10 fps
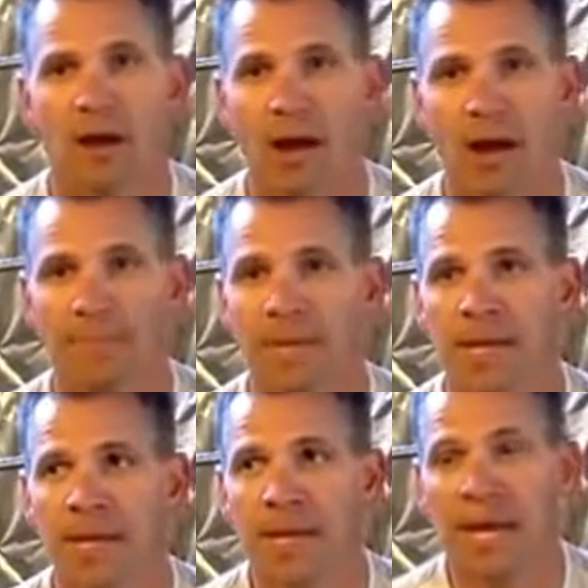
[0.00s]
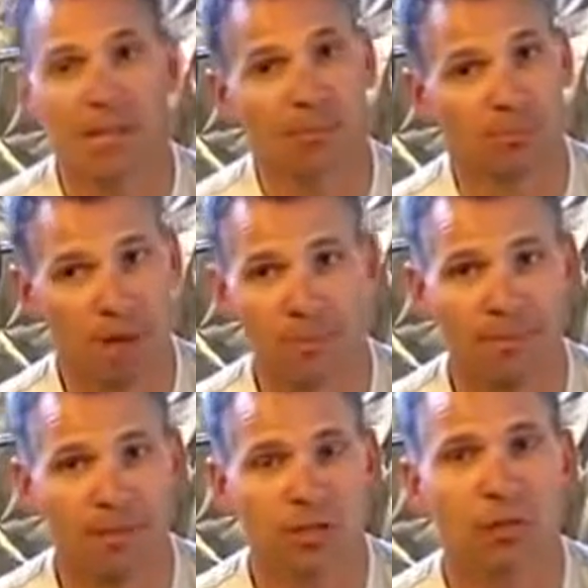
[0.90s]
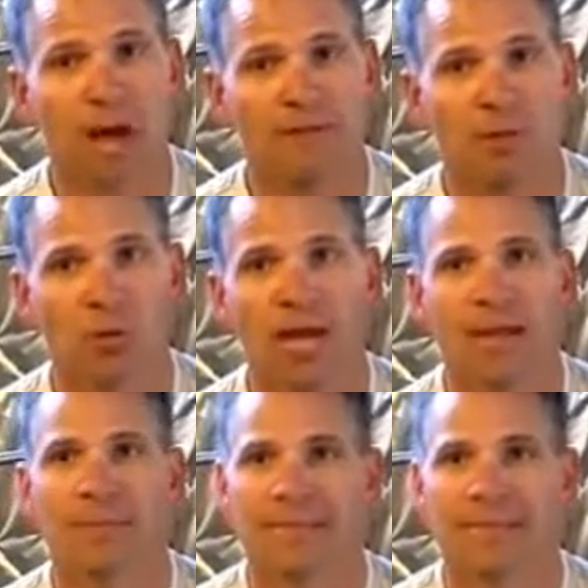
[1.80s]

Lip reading: And you might be able to do heavier weight.